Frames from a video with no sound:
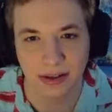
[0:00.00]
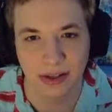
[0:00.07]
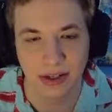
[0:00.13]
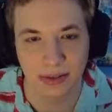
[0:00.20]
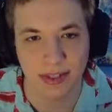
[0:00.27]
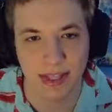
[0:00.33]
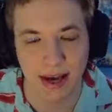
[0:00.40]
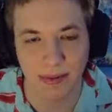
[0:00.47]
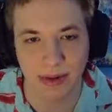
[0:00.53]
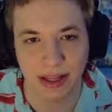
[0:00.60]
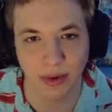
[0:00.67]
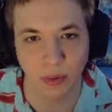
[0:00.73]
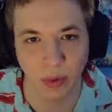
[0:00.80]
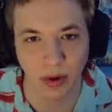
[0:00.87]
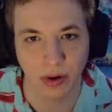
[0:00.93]
So is that
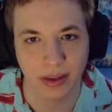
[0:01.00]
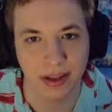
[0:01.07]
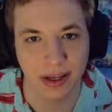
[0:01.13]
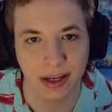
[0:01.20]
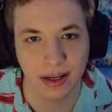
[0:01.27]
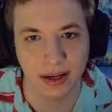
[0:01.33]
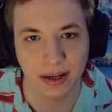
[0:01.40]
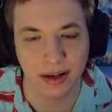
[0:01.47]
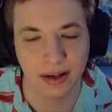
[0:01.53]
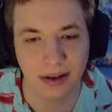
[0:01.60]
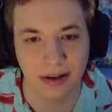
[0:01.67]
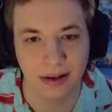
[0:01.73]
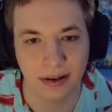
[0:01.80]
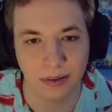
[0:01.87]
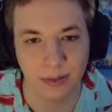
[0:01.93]
really worth it?
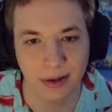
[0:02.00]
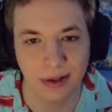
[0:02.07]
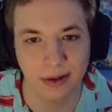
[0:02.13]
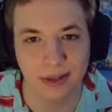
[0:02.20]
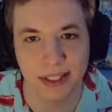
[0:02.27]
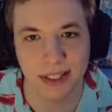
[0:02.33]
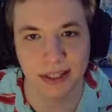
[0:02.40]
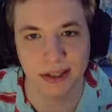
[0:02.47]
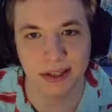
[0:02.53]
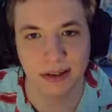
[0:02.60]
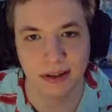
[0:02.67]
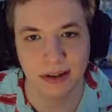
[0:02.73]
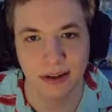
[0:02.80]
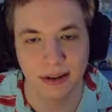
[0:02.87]
We're losing